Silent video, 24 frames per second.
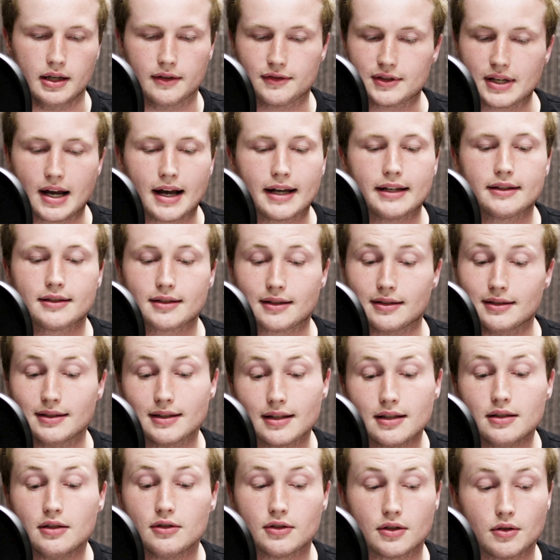If science
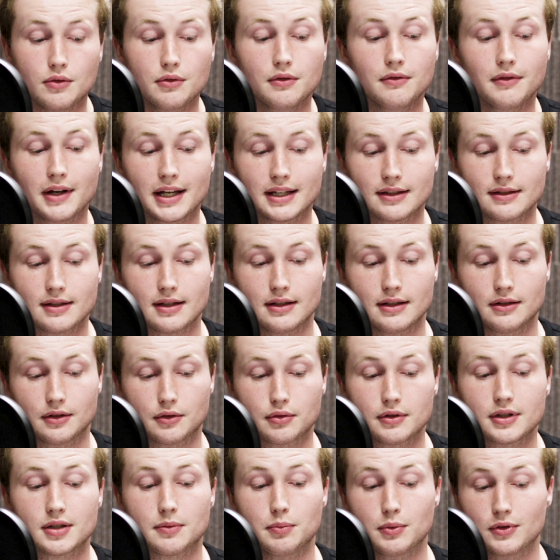continues to advance in
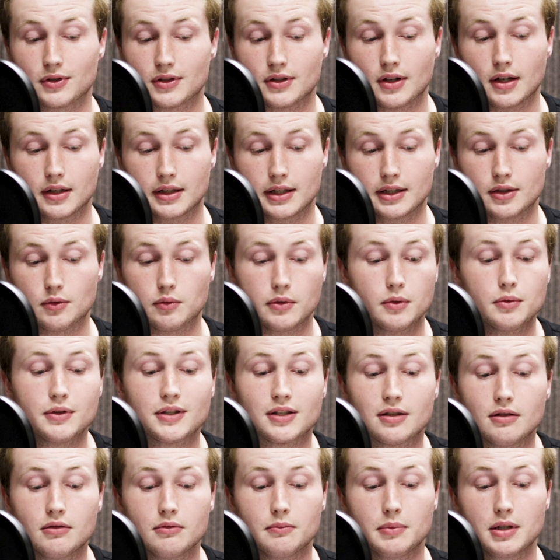CRISPR studies, we will
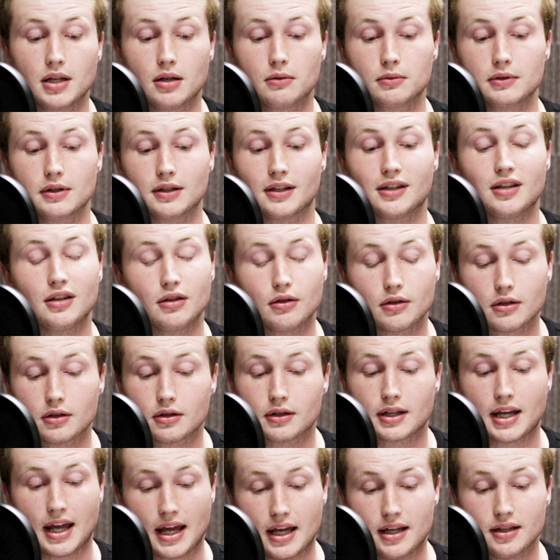soon be able to
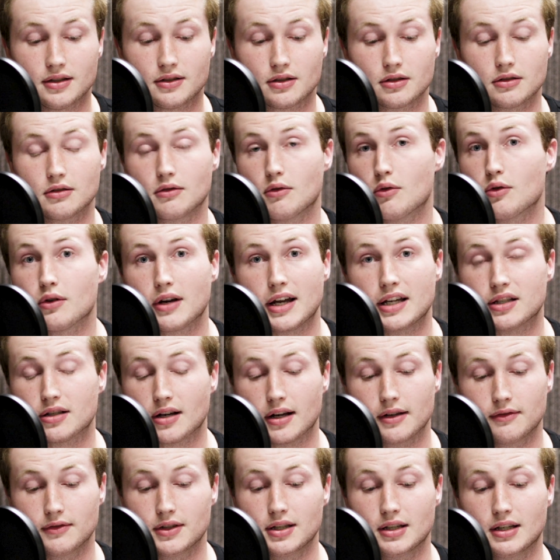cure cancer or
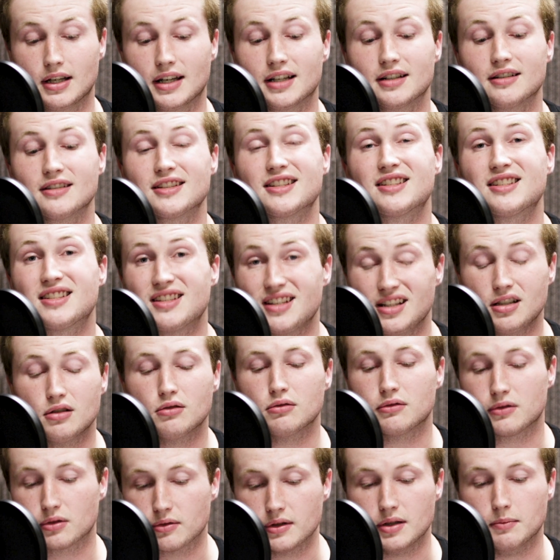HIV in a
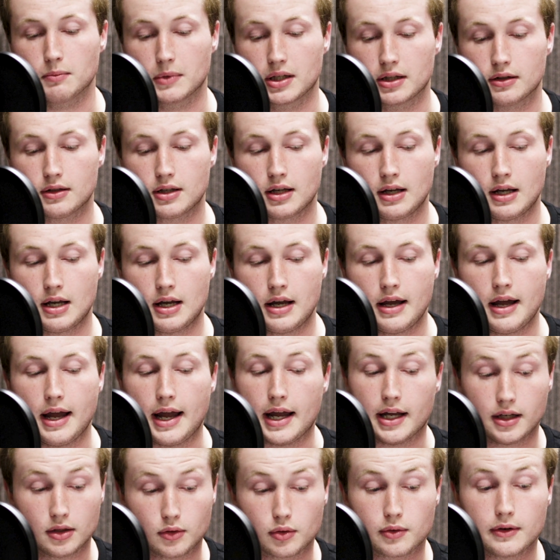single treatment
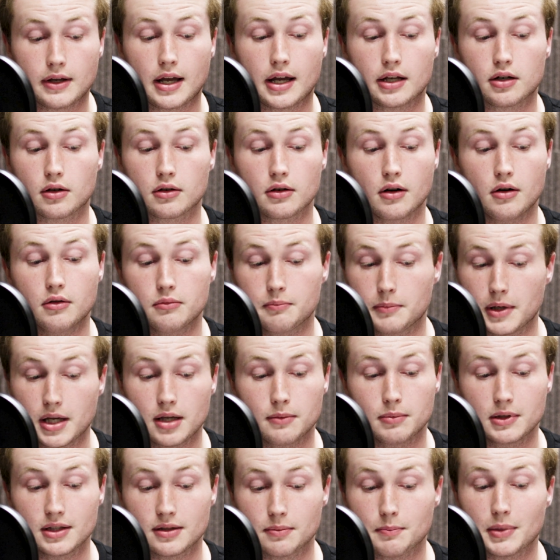and create our own
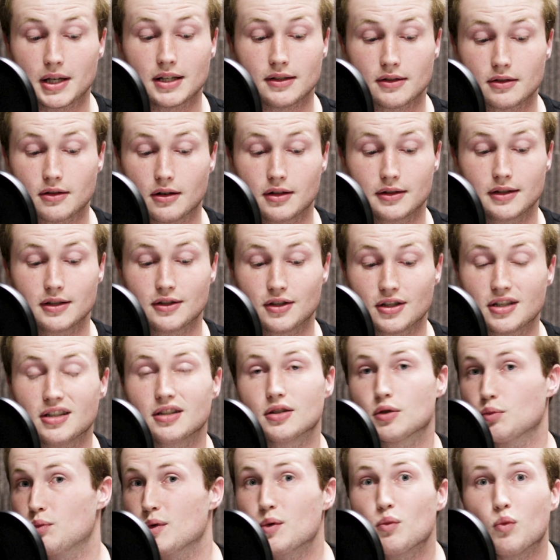babies based on the
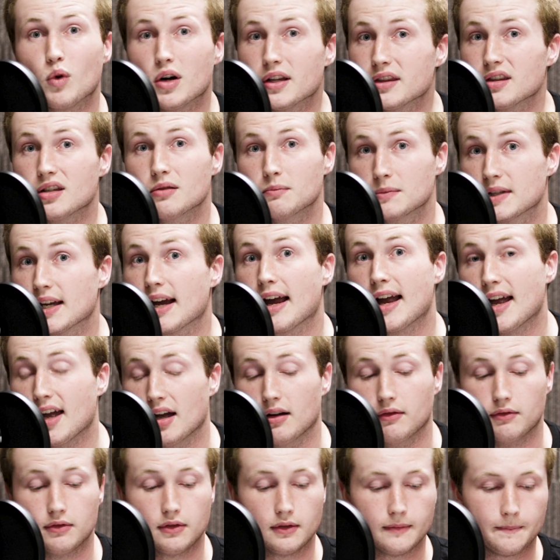genes we want them to
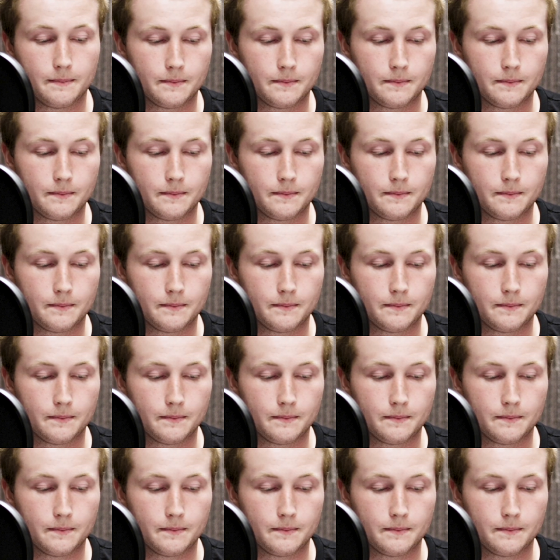have.